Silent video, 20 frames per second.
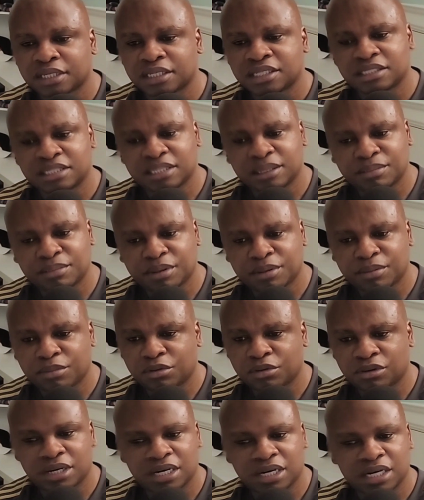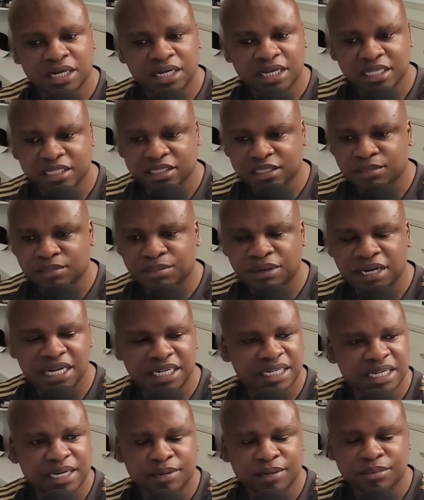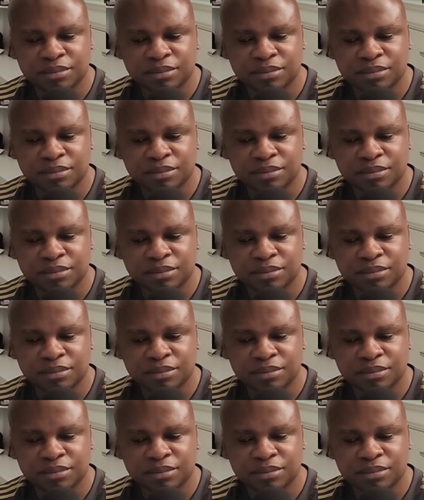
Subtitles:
Simba Bora gets the platinum.